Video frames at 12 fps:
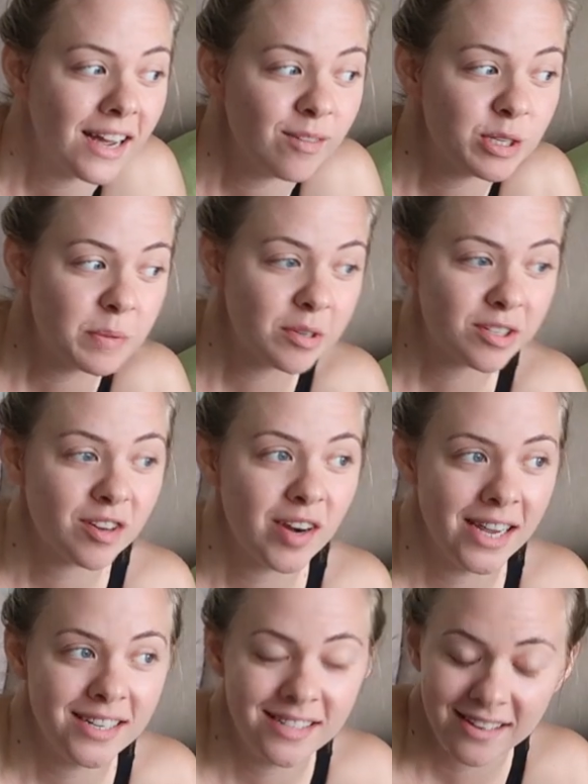I was supposed to go to
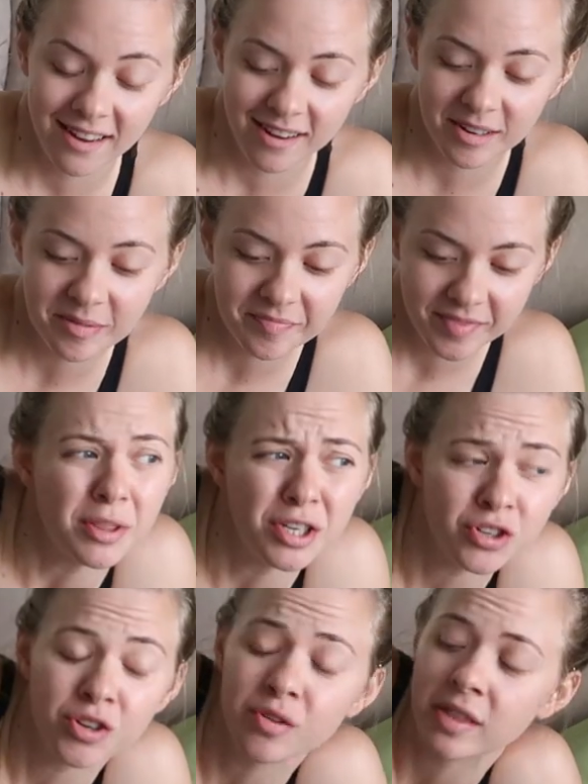A C L, but the
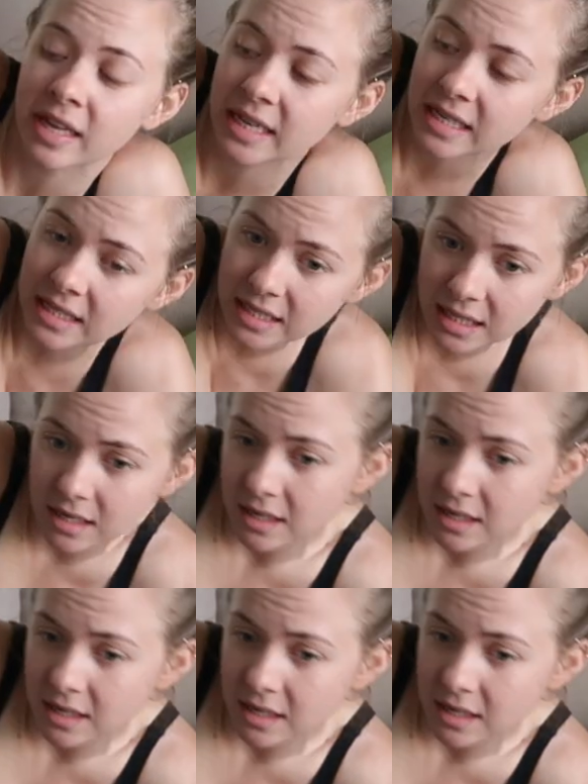truth is